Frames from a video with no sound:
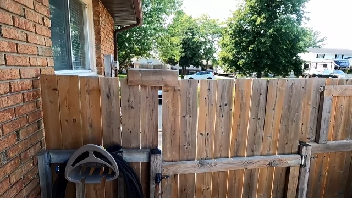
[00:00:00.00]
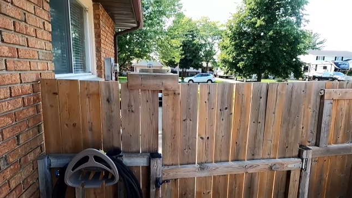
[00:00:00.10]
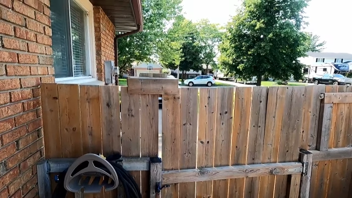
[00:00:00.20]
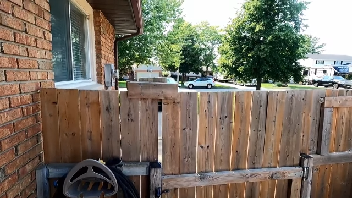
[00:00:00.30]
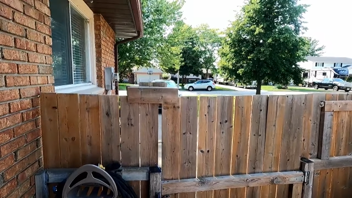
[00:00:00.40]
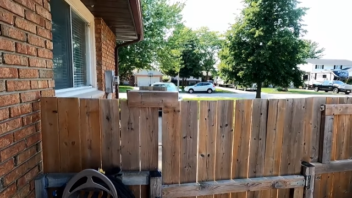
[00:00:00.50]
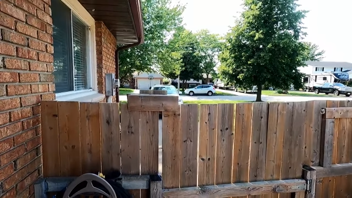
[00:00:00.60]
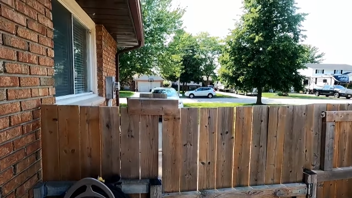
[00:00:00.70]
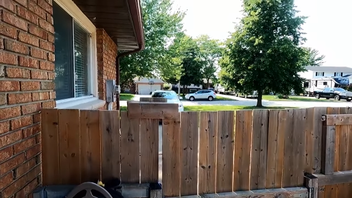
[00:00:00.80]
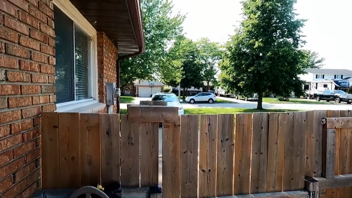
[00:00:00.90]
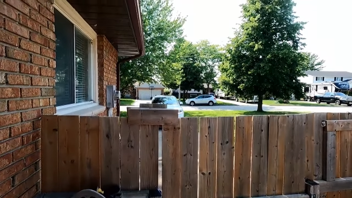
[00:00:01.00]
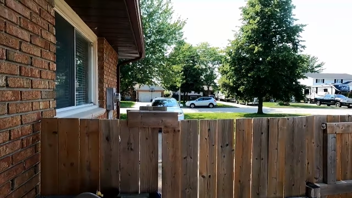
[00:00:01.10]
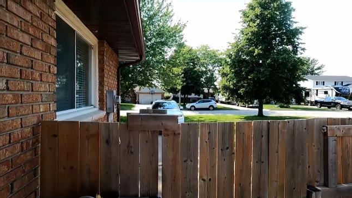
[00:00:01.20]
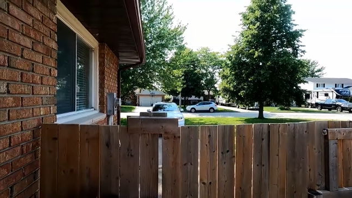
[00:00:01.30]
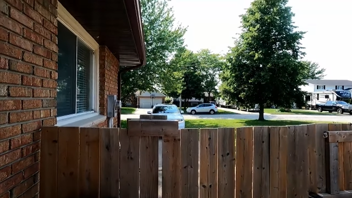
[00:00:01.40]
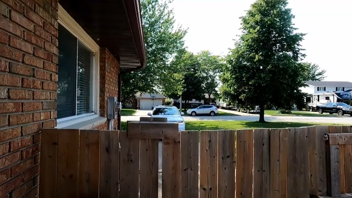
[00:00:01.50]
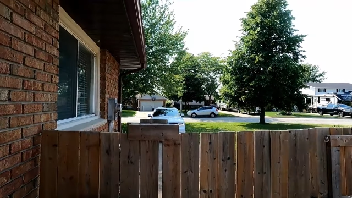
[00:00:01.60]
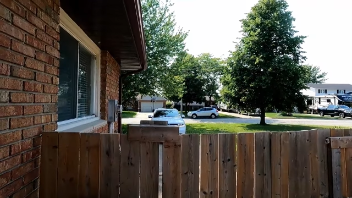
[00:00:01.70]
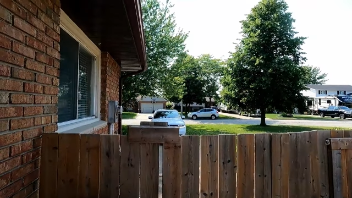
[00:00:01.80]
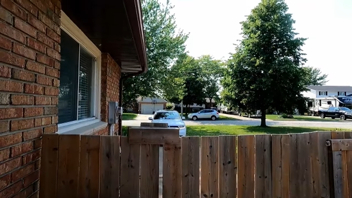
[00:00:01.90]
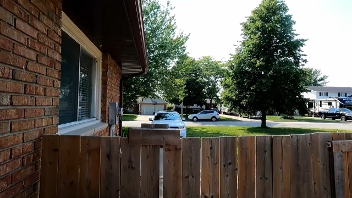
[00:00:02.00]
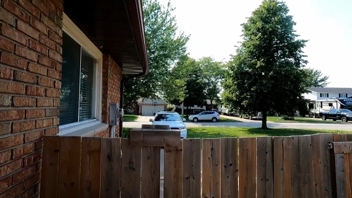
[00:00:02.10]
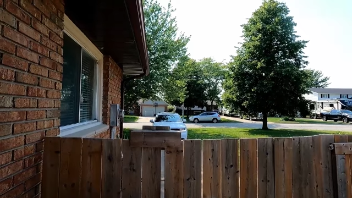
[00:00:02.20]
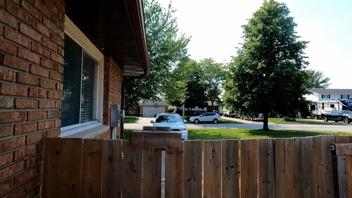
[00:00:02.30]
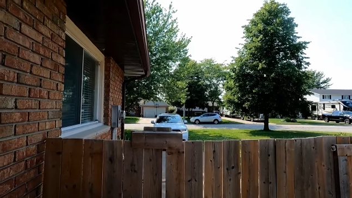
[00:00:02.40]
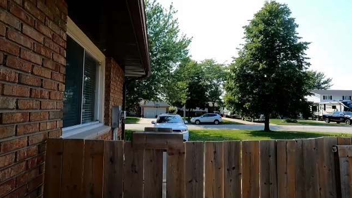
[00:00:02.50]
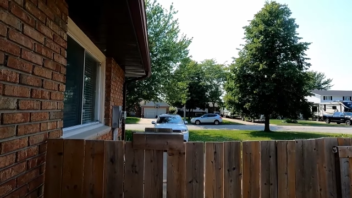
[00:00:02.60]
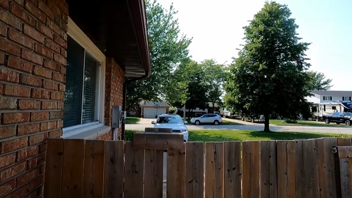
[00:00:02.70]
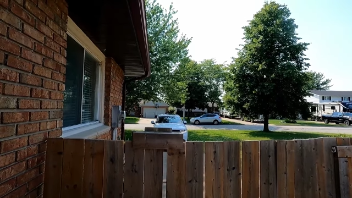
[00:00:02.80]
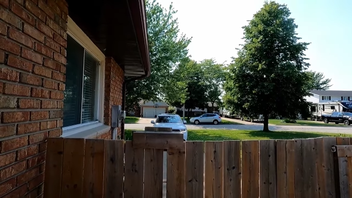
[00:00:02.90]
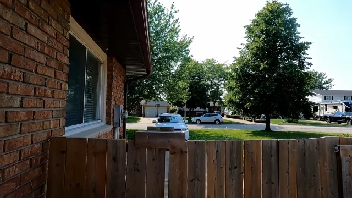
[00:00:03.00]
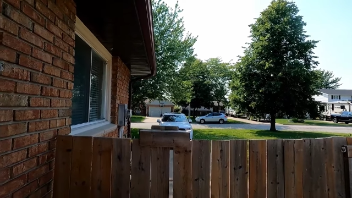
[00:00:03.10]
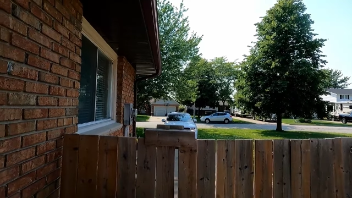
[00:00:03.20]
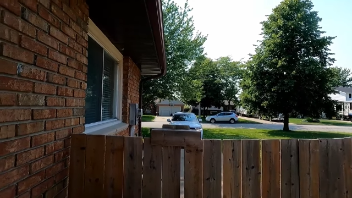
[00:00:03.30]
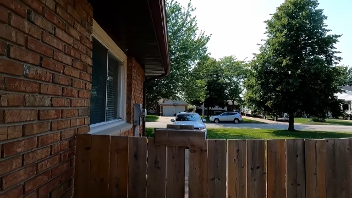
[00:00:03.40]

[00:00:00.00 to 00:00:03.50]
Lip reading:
No face is visible, so there are no lips to read.